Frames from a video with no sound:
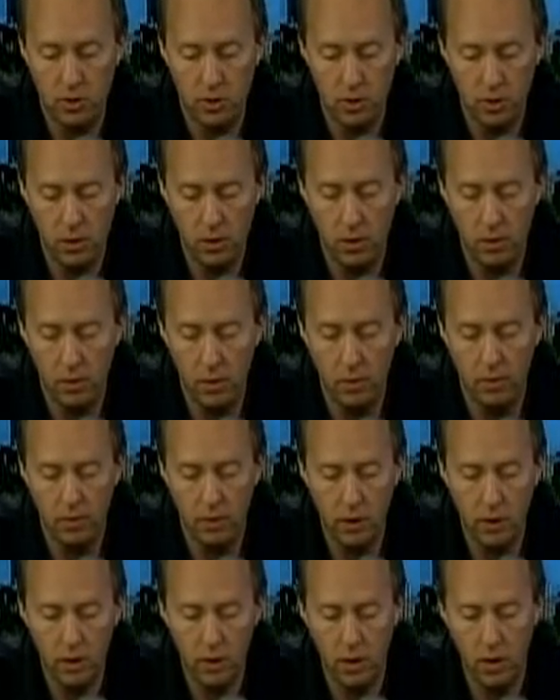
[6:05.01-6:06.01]
11
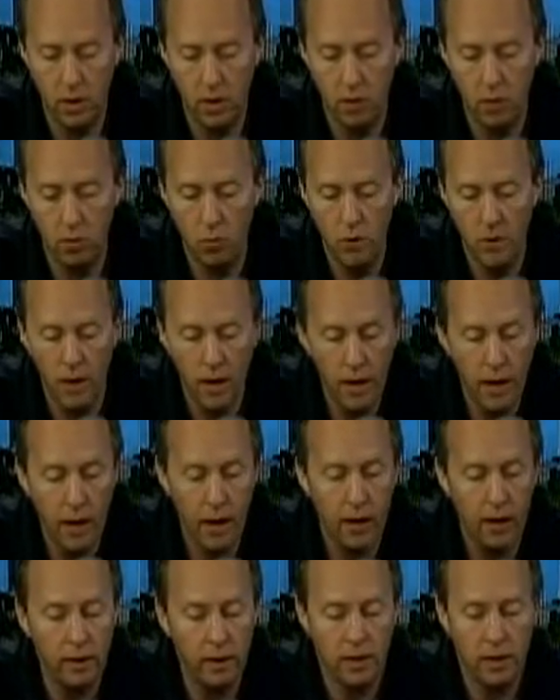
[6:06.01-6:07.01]
years ago we
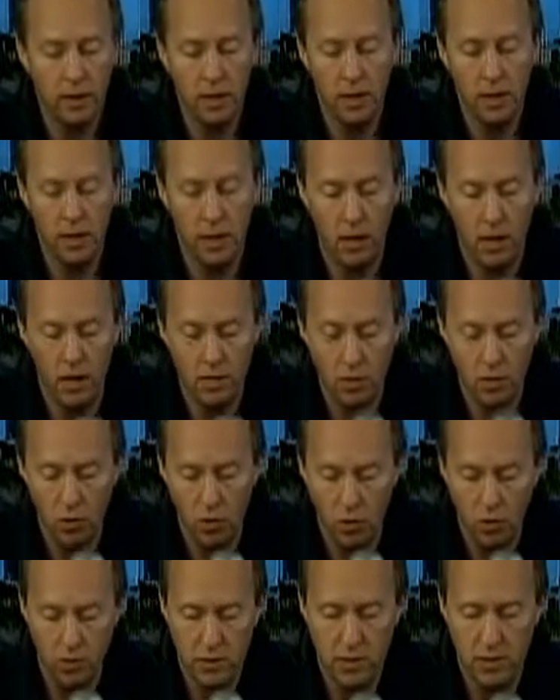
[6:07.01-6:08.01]
had just
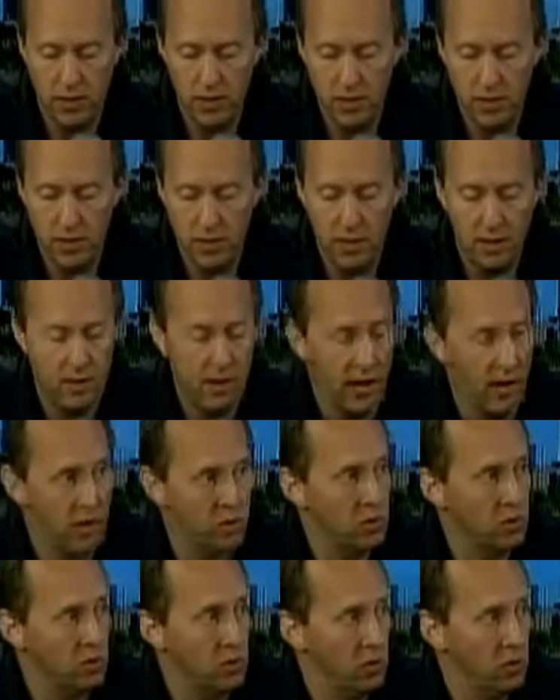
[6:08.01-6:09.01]
over
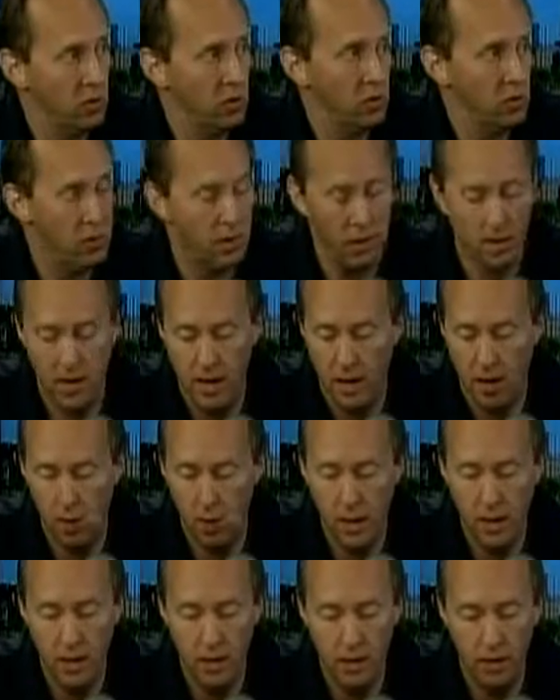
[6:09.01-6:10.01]
17,000 students, and now
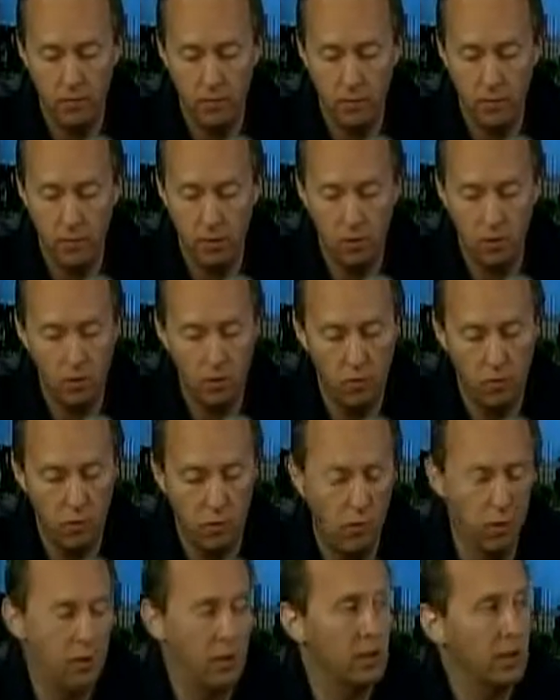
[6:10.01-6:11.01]
we have just under
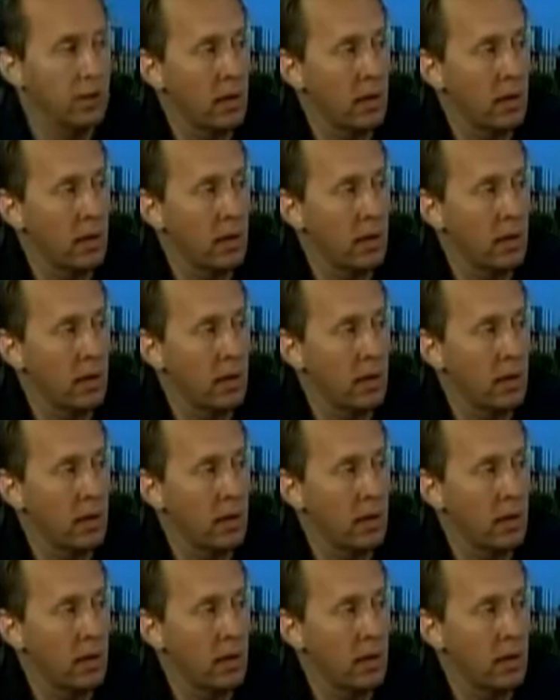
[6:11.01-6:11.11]
14,000.